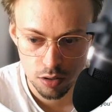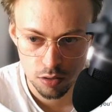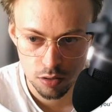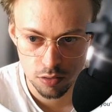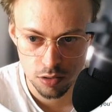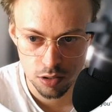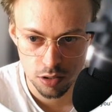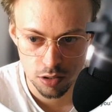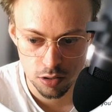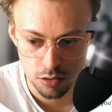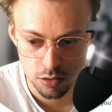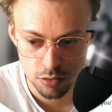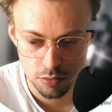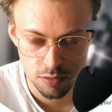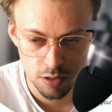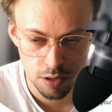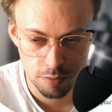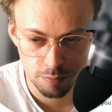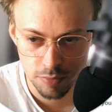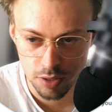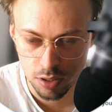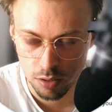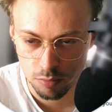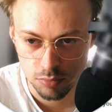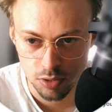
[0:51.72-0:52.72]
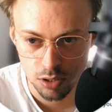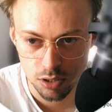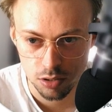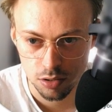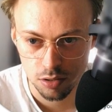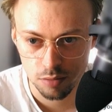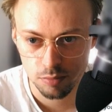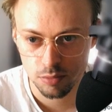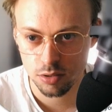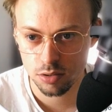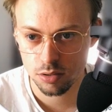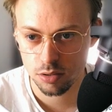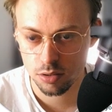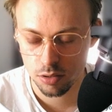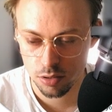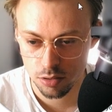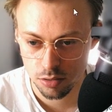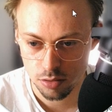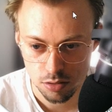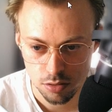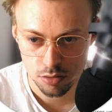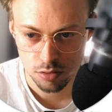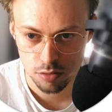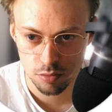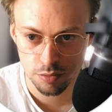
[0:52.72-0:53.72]
legal I'm, I'm not just
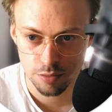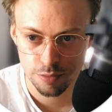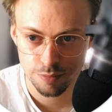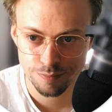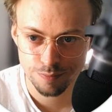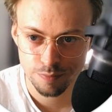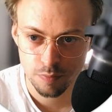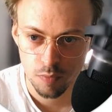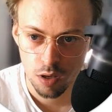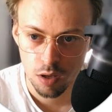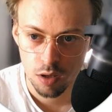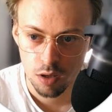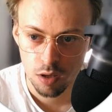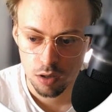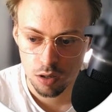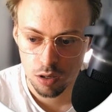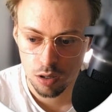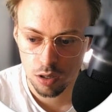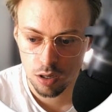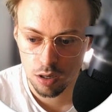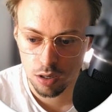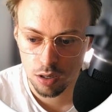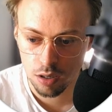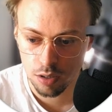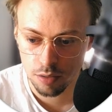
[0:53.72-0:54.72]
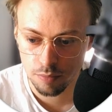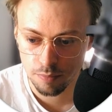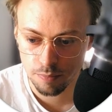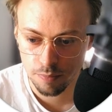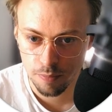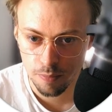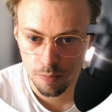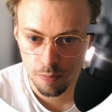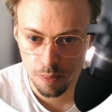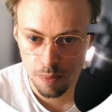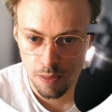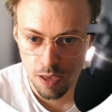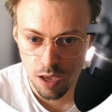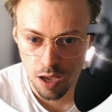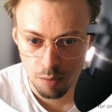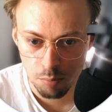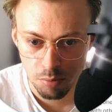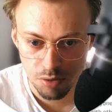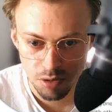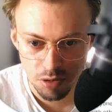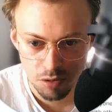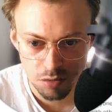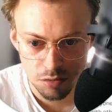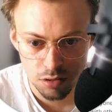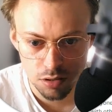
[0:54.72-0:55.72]
it's a joke uh, yeah,
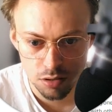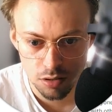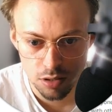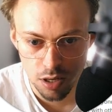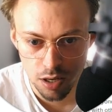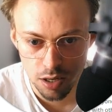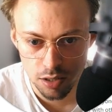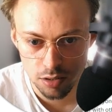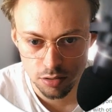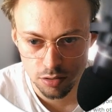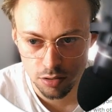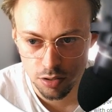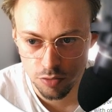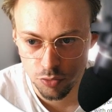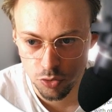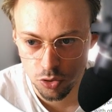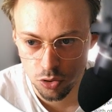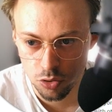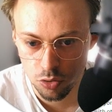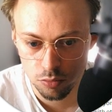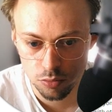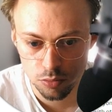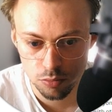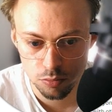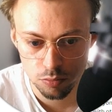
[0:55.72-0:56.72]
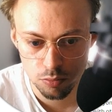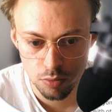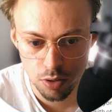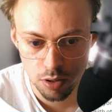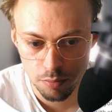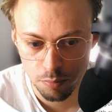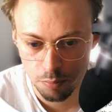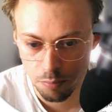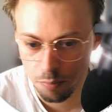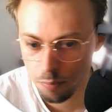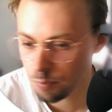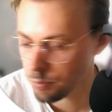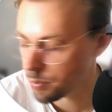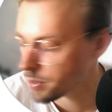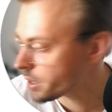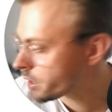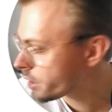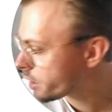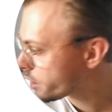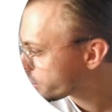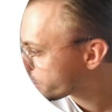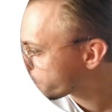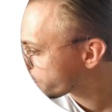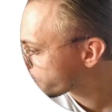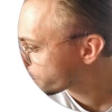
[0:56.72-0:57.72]
but other than that, if you don't want
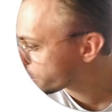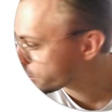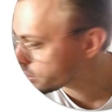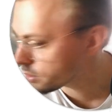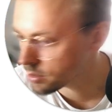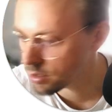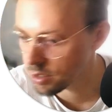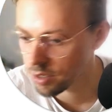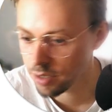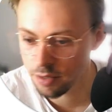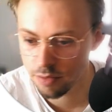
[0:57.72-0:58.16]
to